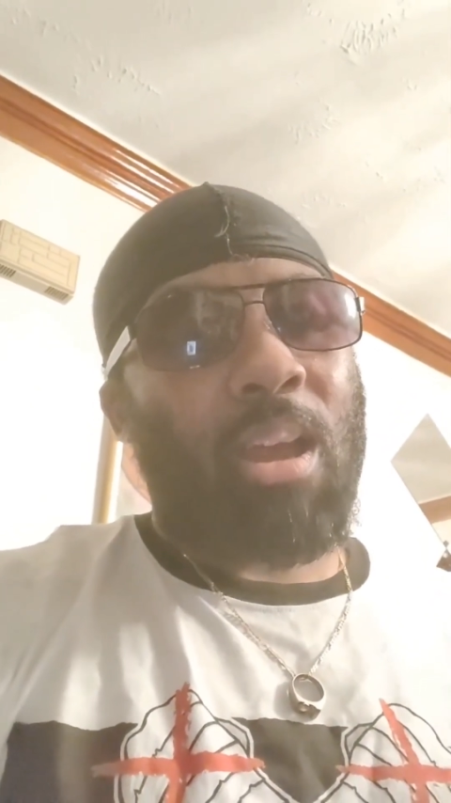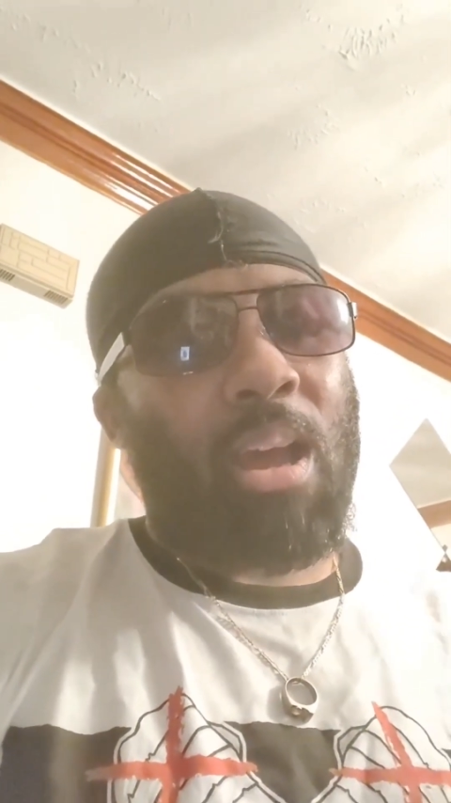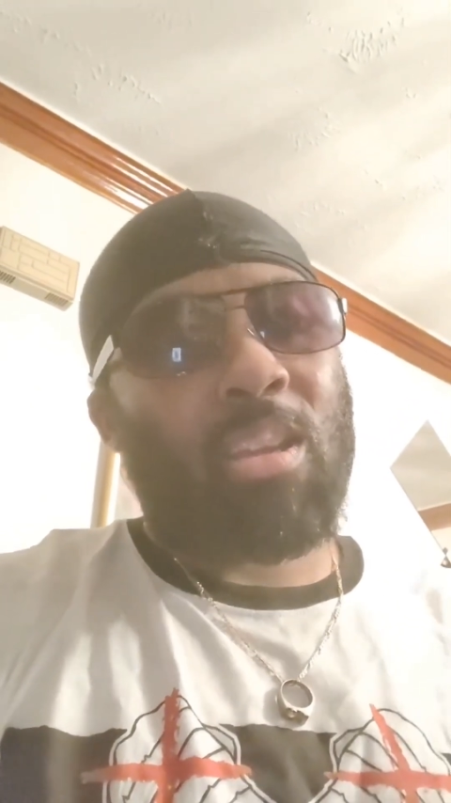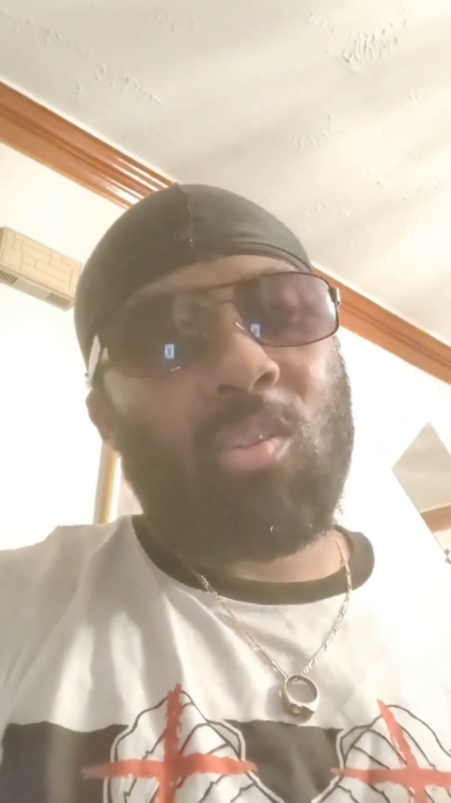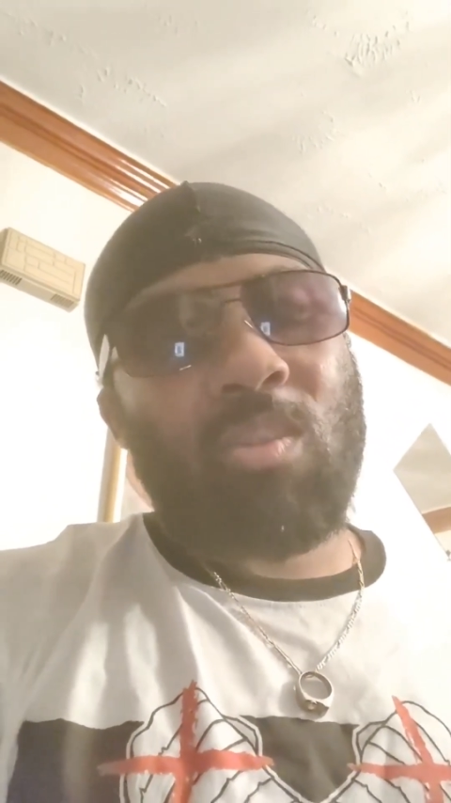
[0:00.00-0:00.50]

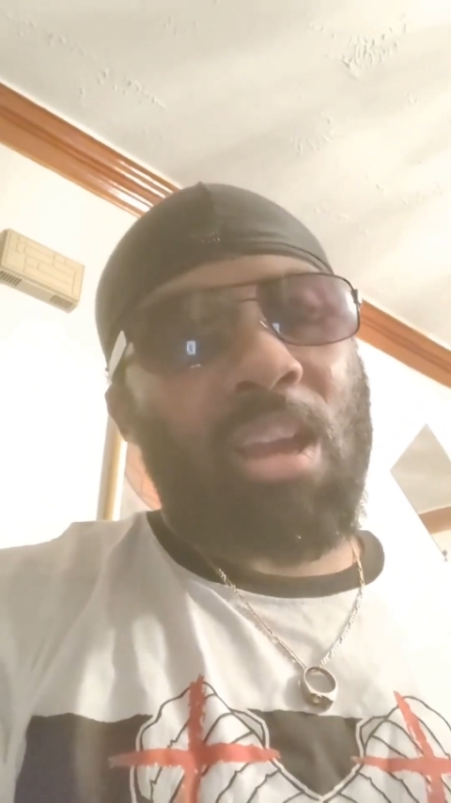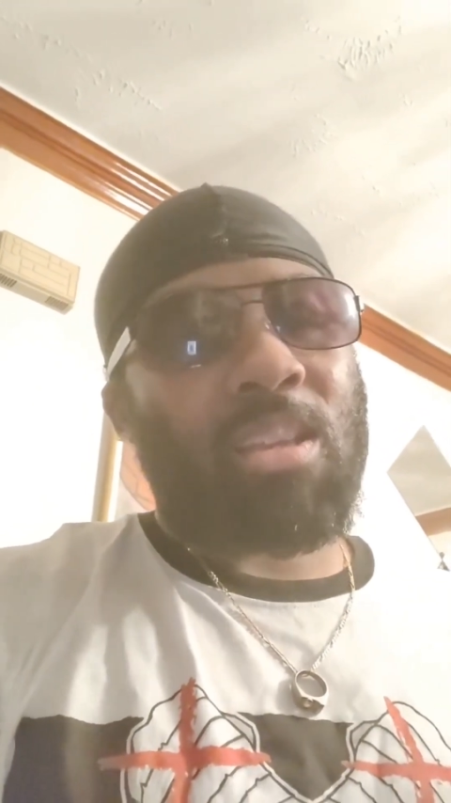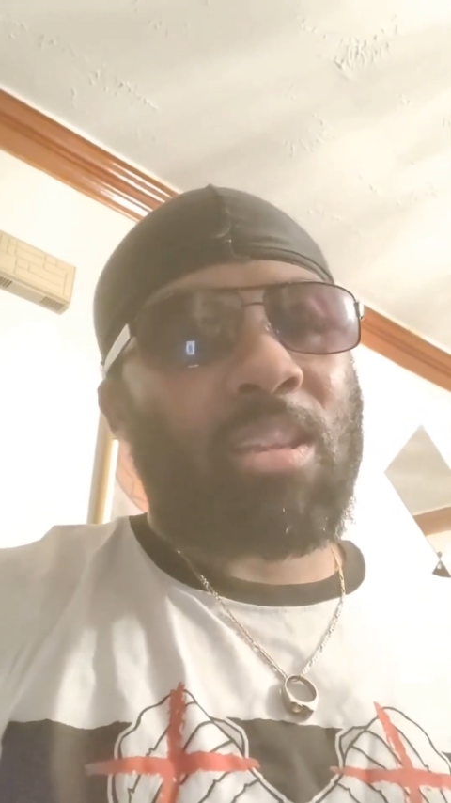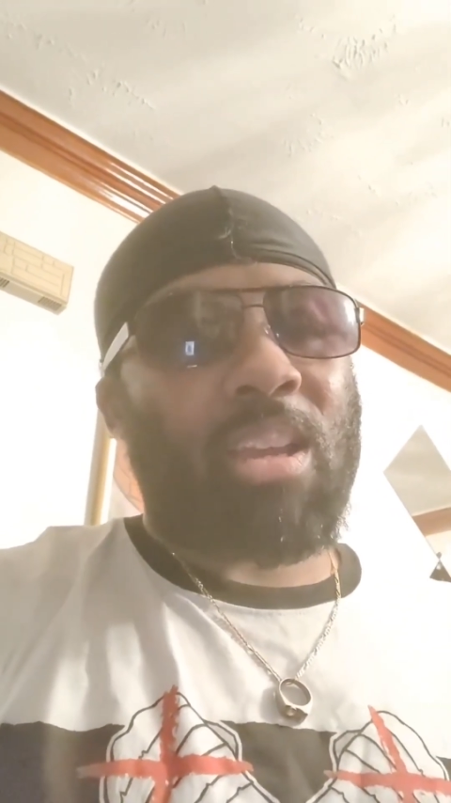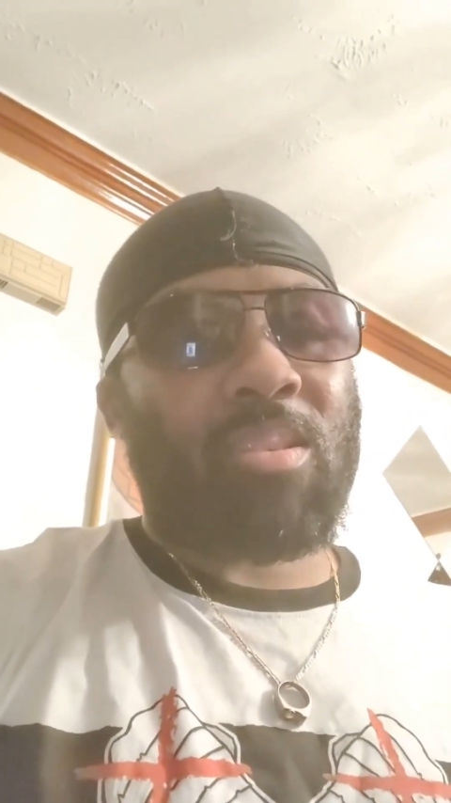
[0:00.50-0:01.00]
How do you
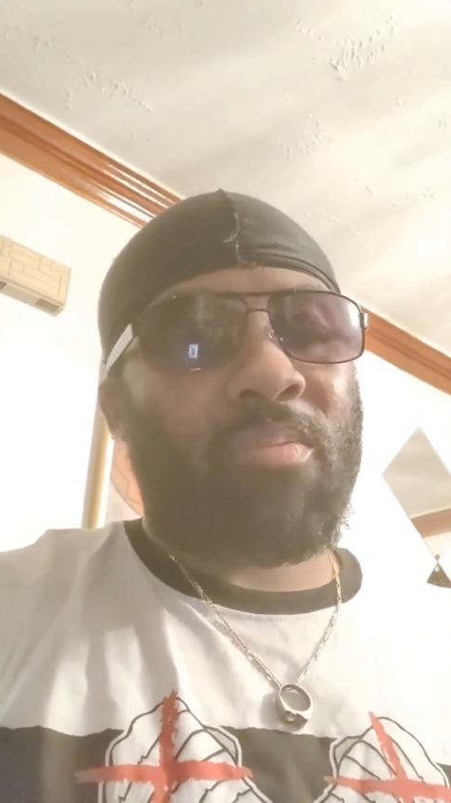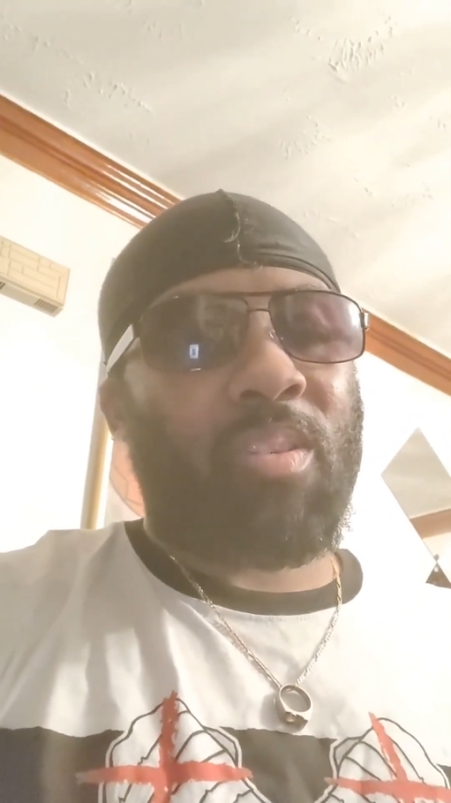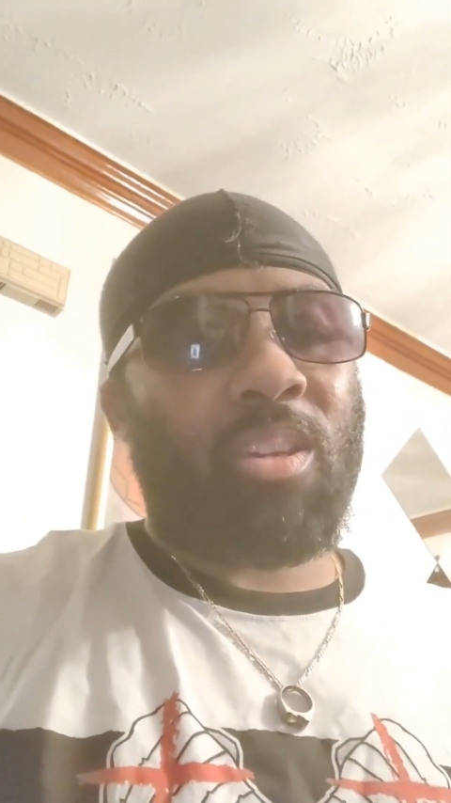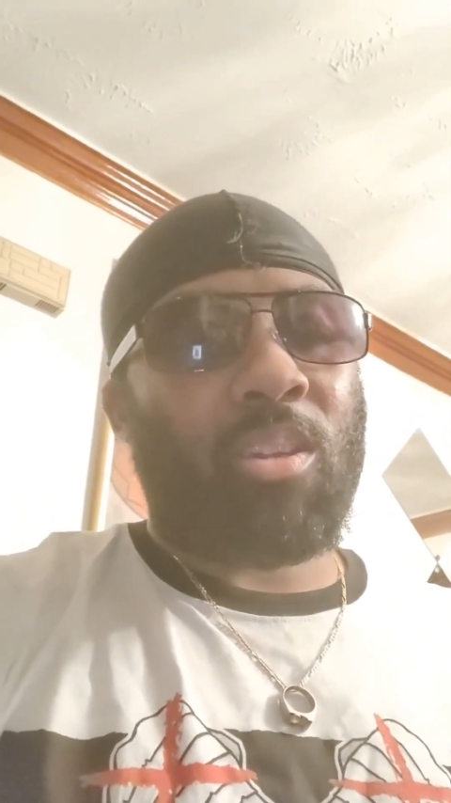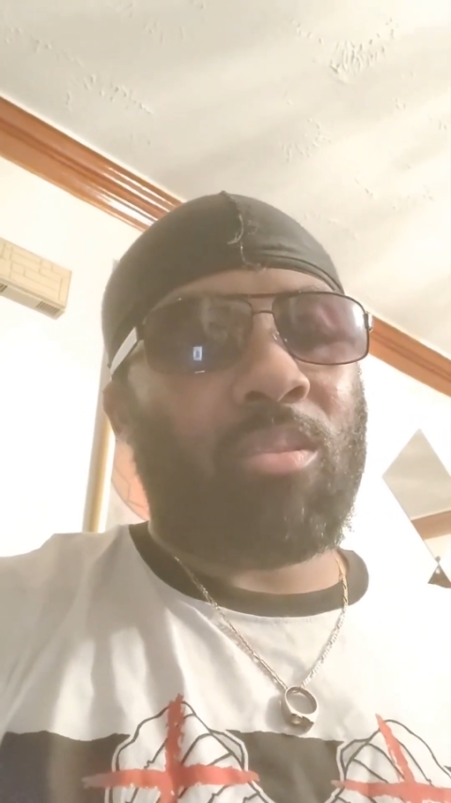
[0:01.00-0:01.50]
guys like the
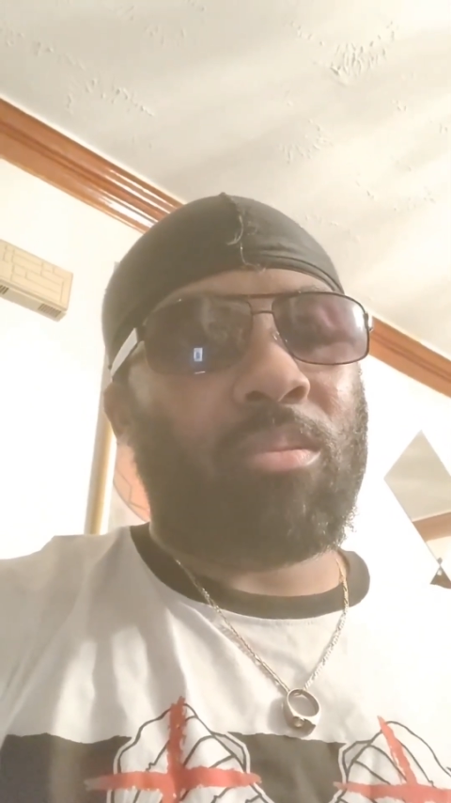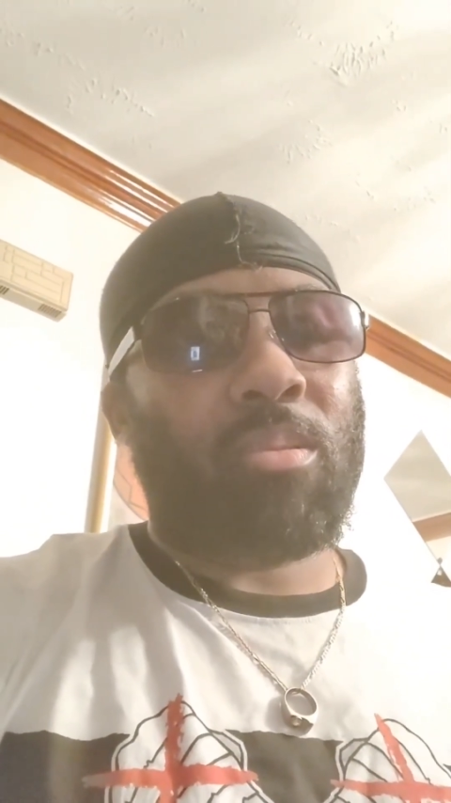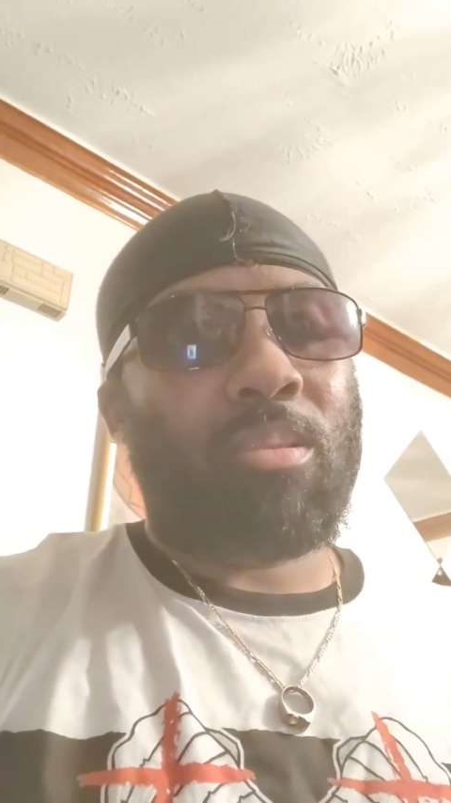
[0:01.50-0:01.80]
video?